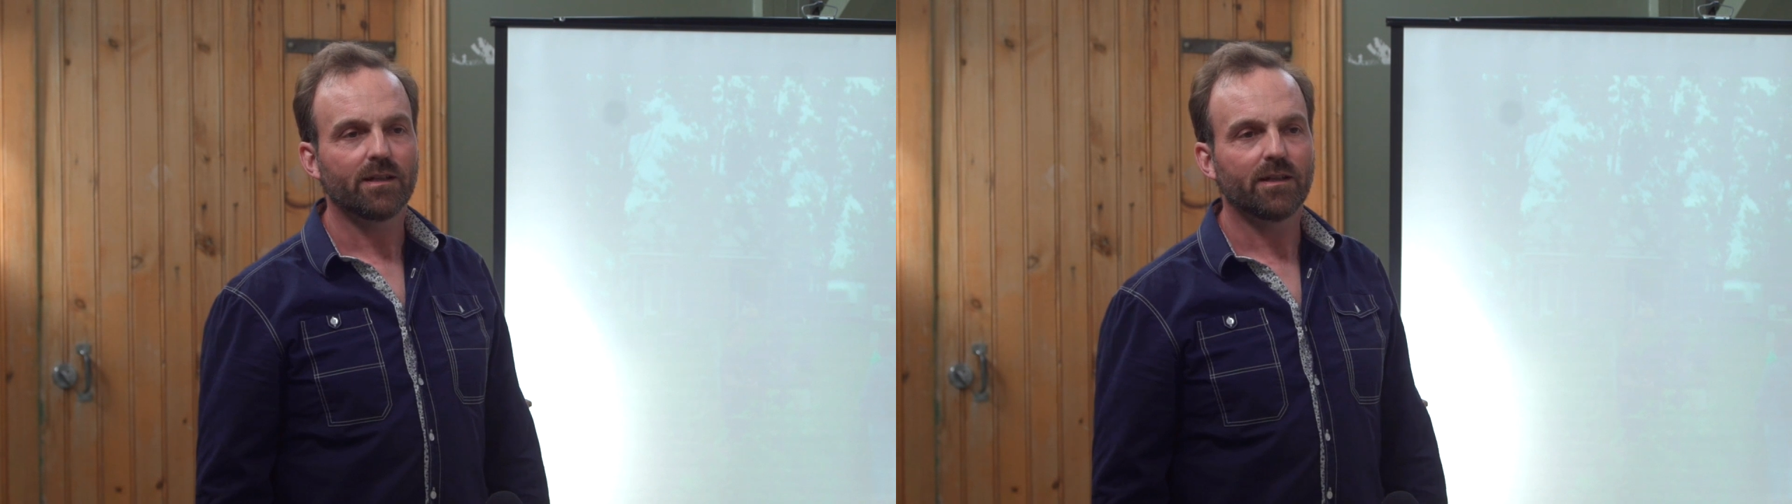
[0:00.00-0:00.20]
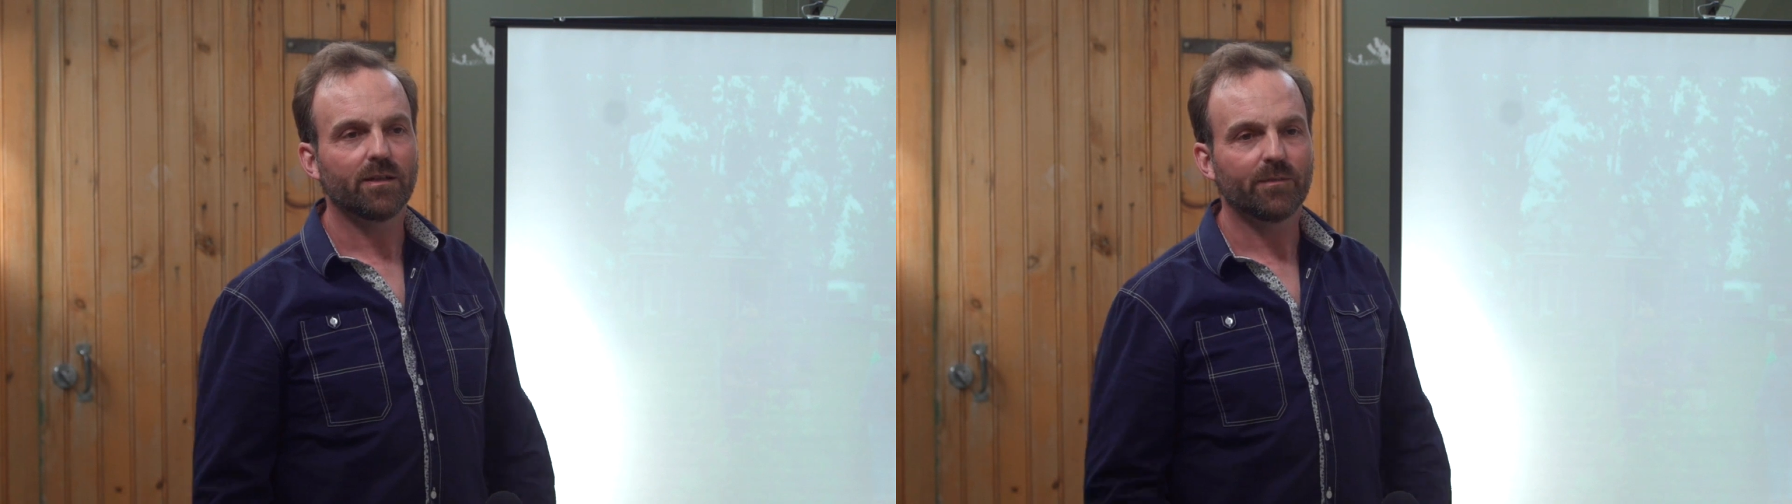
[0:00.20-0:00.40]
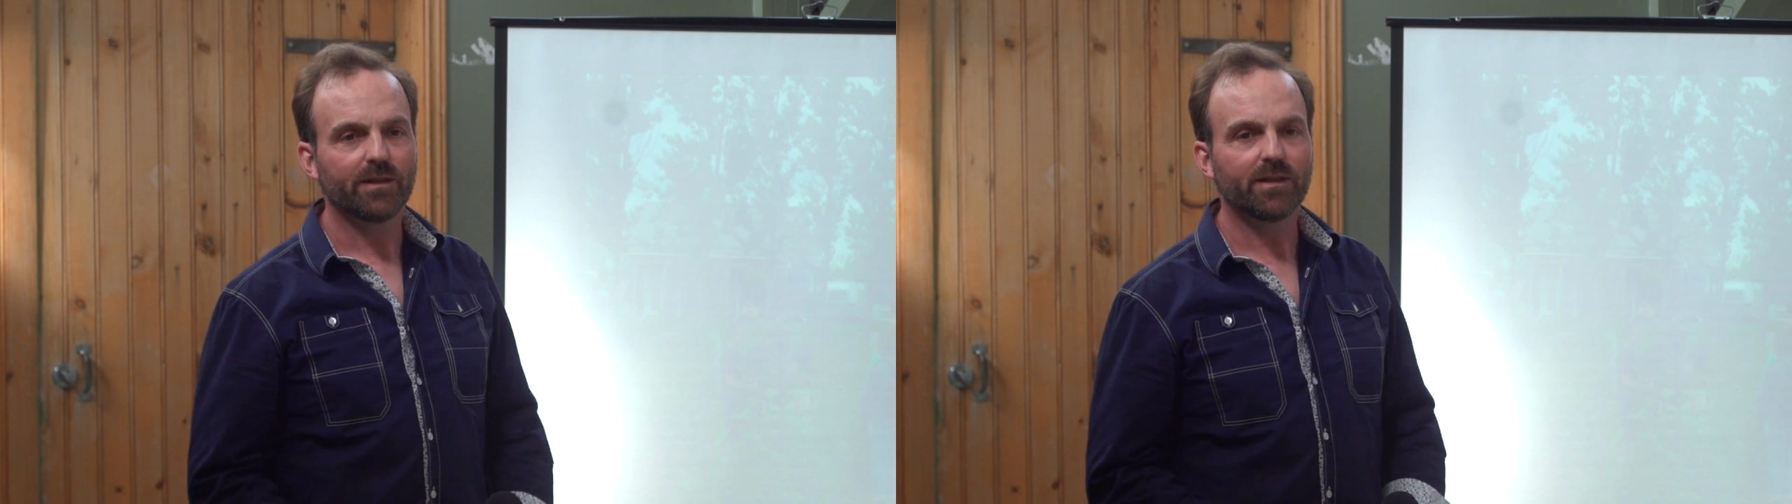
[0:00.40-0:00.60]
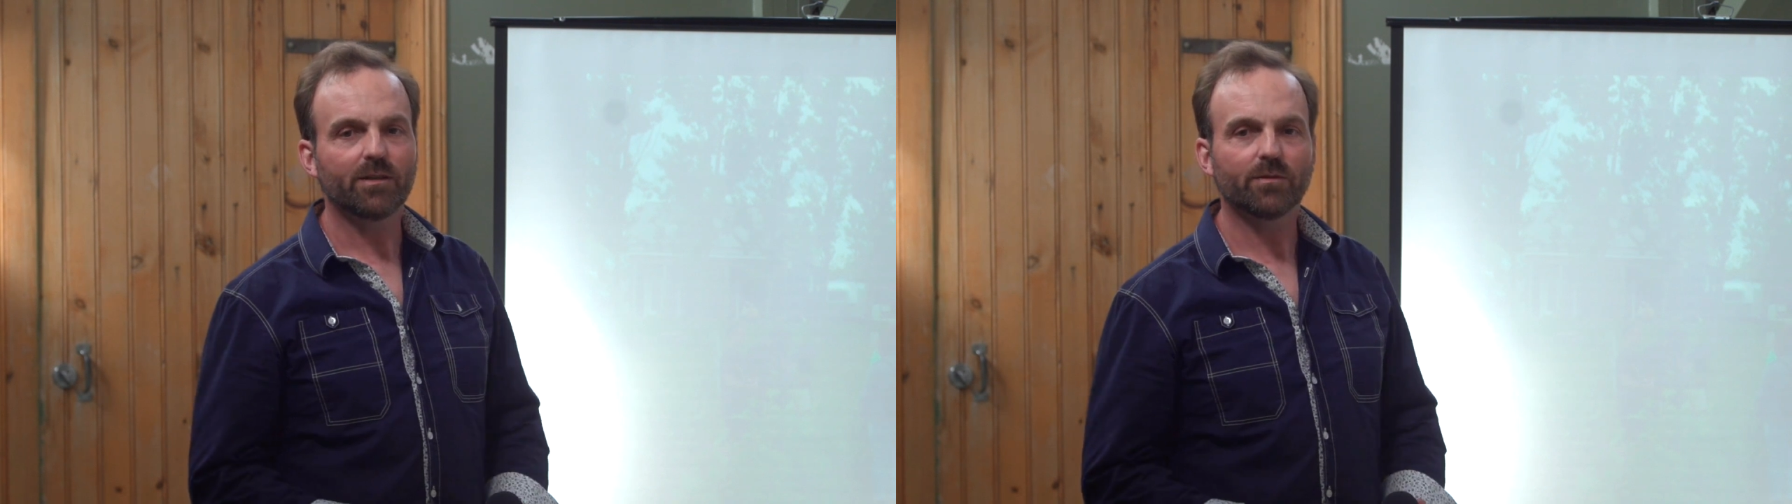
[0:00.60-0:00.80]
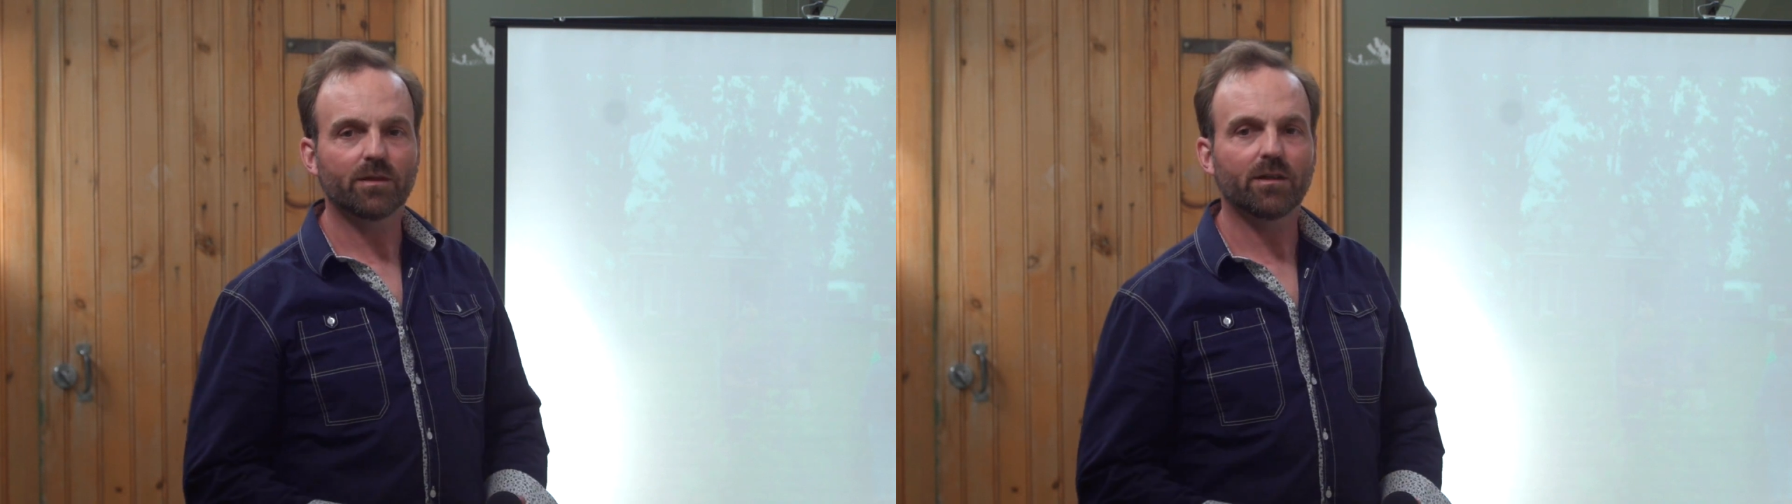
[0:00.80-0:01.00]
I
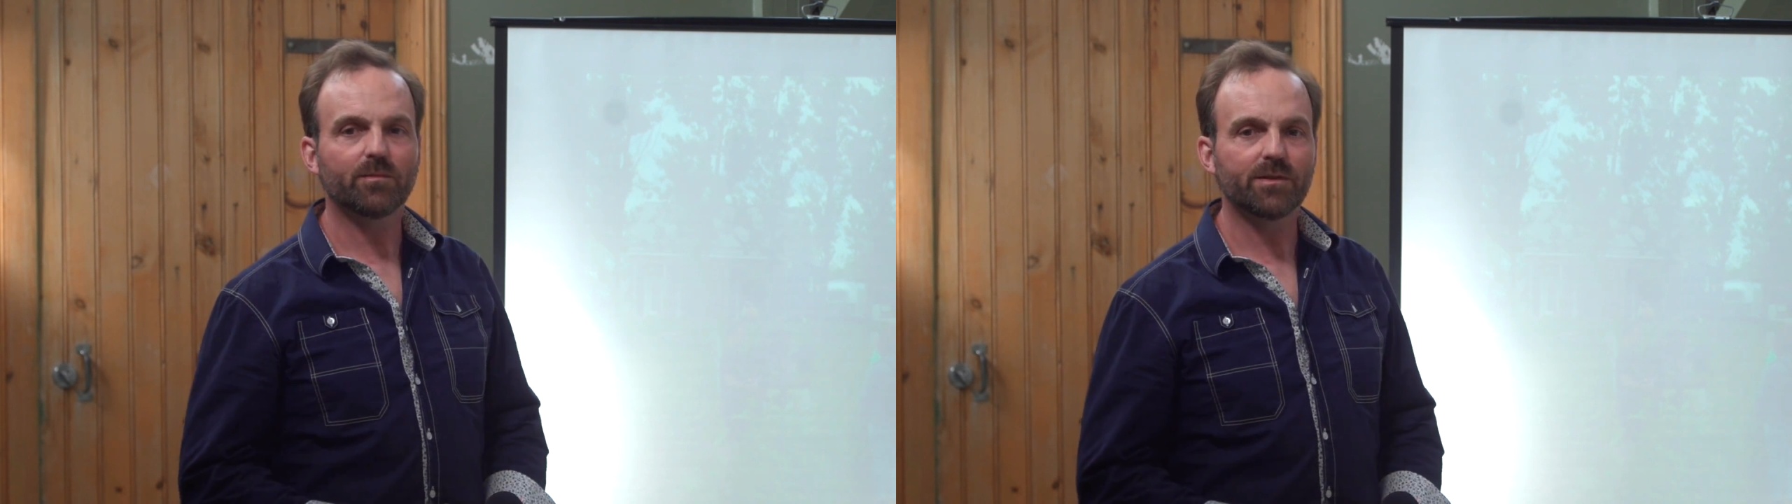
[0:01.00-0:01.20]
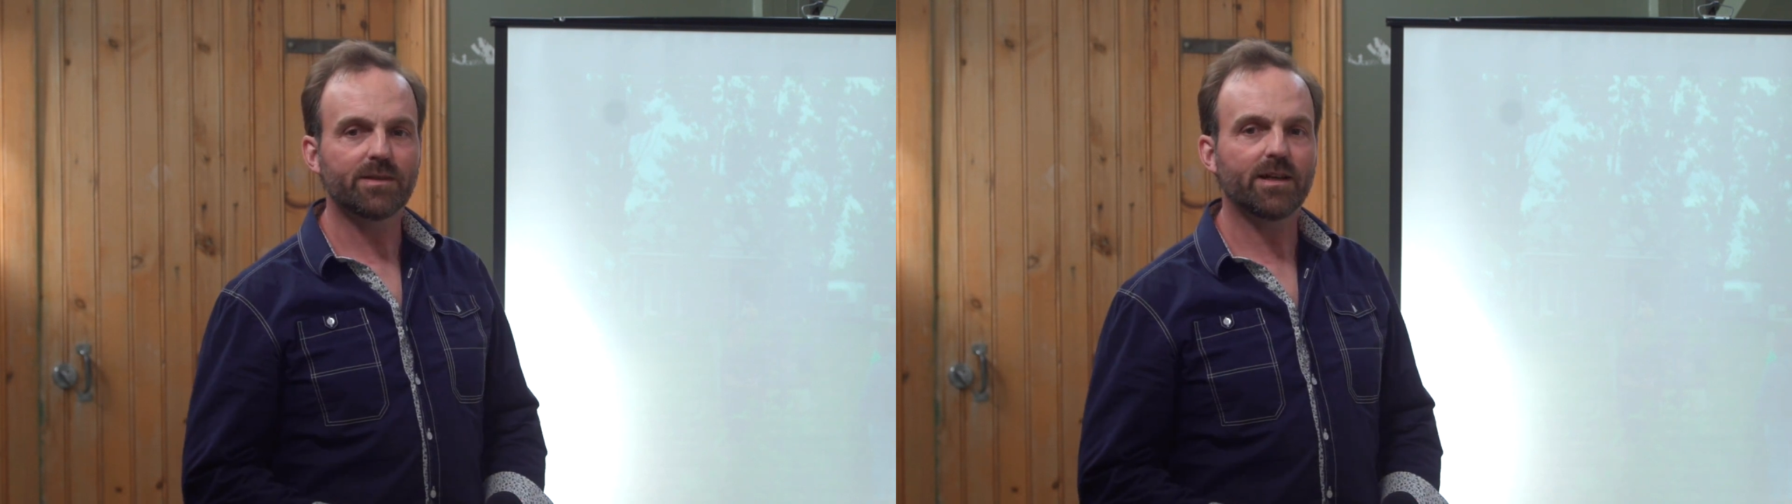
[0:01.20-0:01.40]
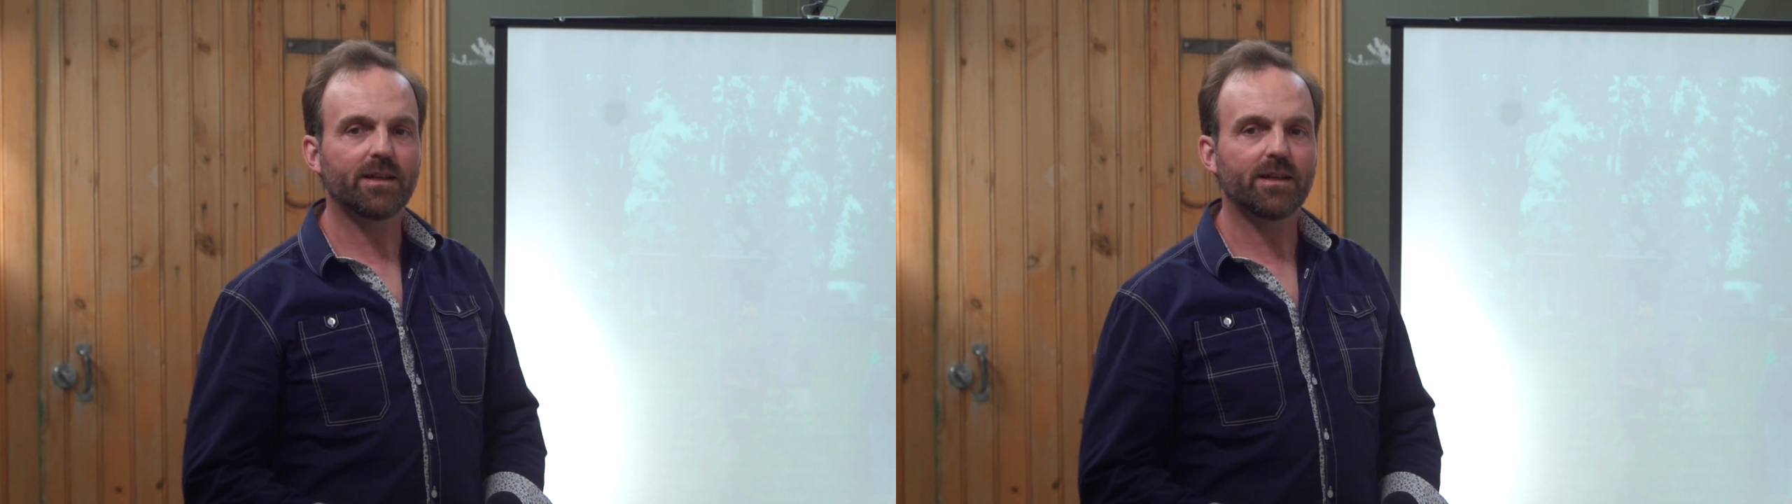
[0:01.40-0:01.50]
think we're almost